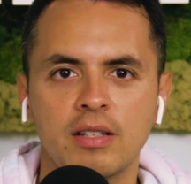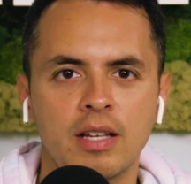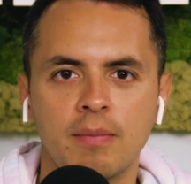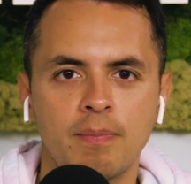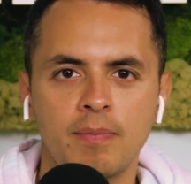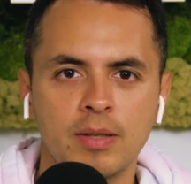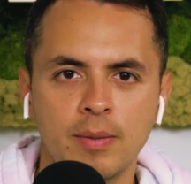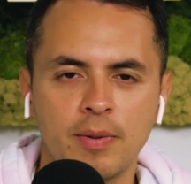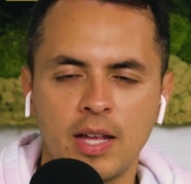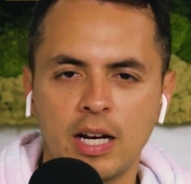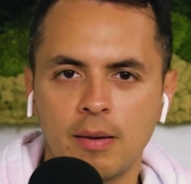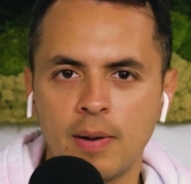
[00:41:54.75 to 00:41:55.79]
and um,
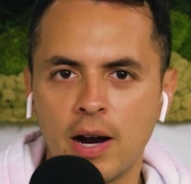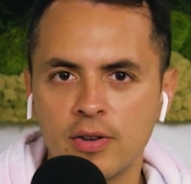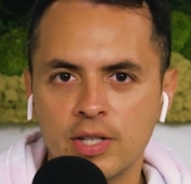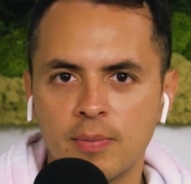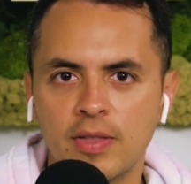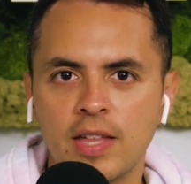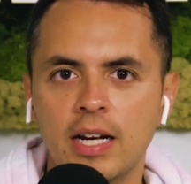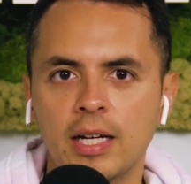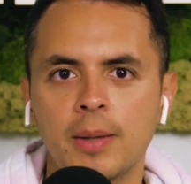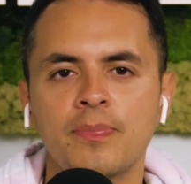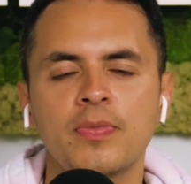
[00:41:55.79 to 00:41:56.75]
sympathetic and parasympathetic.